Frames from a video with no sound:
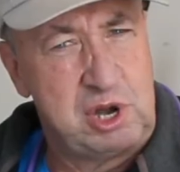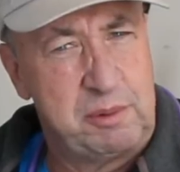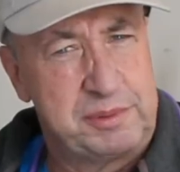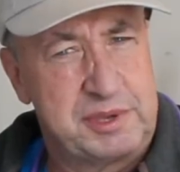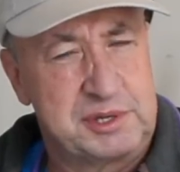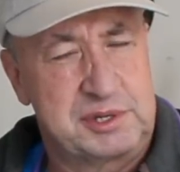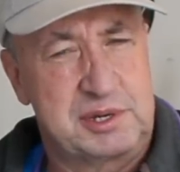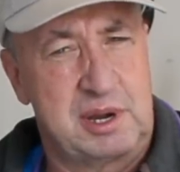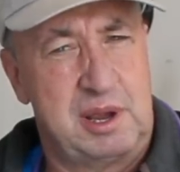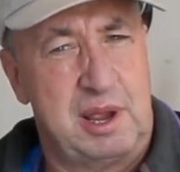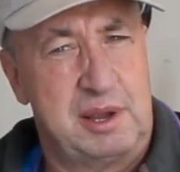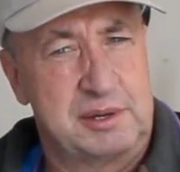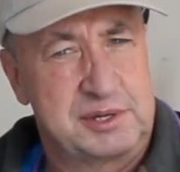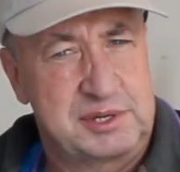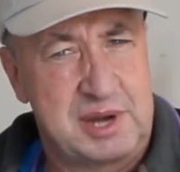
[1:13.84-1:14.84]
here with this
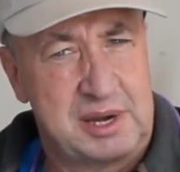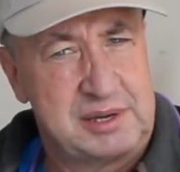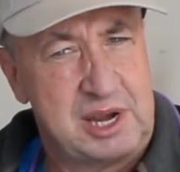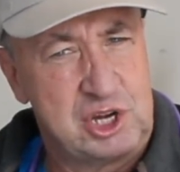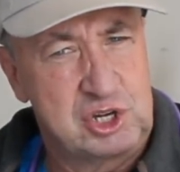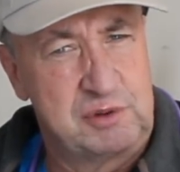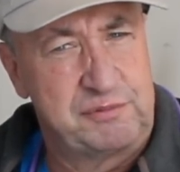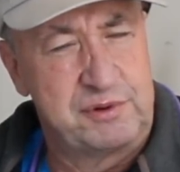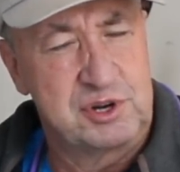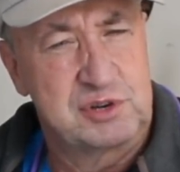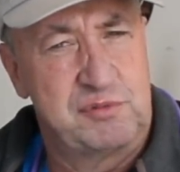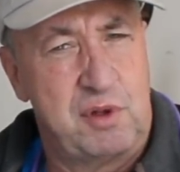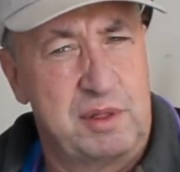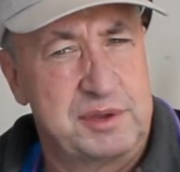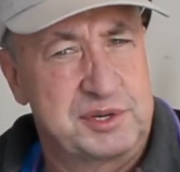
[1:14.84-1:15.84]
citation, first
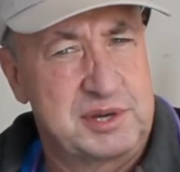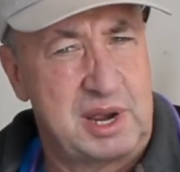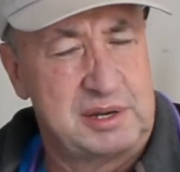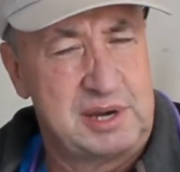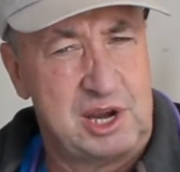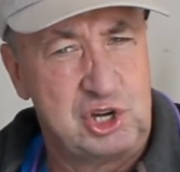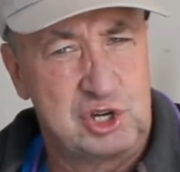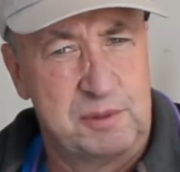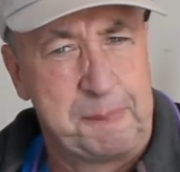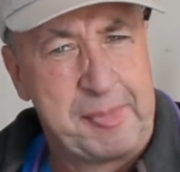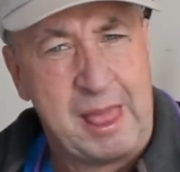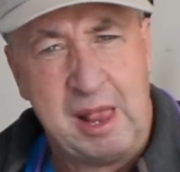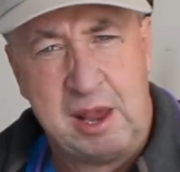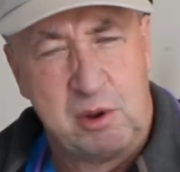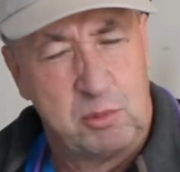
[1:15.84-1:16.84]
of all, the citation
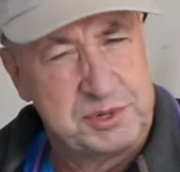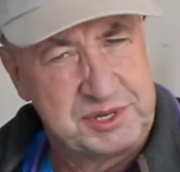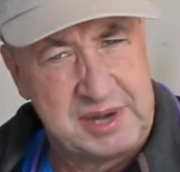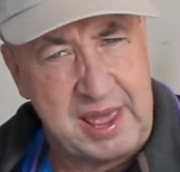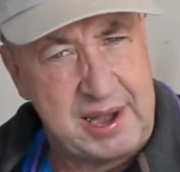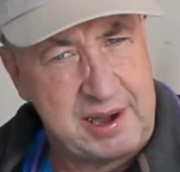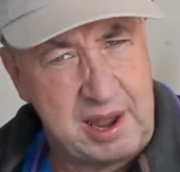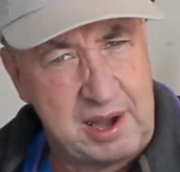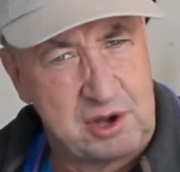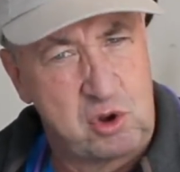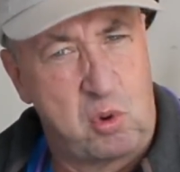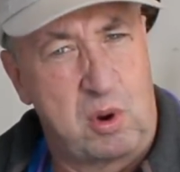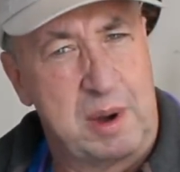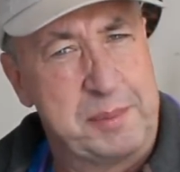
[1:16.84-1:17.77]
was not an encore.